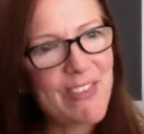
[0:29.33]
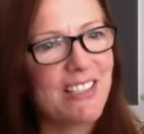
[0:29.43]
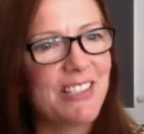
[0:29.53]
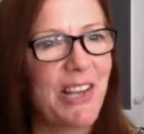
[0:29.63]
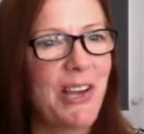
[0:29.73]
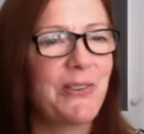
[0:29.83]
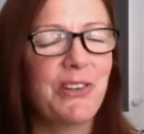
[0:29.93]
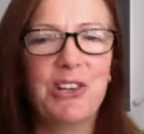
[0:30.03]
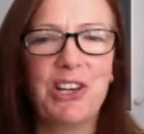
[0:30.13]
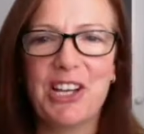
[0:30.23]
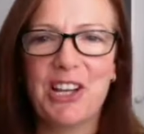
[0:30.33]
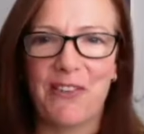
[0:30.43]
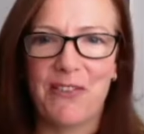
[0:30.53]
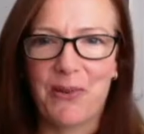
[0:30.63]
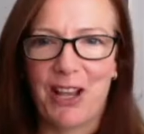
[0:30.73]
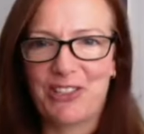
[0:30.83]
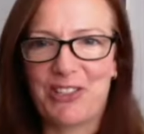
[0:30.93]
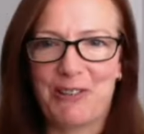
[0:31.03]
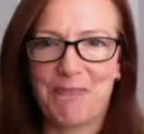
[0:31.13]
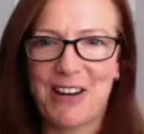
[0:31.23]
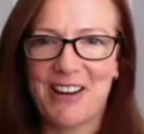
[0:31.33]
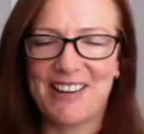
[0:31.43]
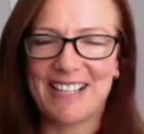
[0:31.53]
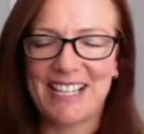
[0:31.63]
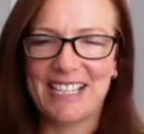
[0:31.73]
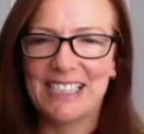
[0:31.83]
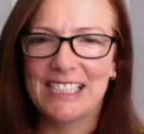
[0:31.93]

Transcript: So, not good enough? Question mark.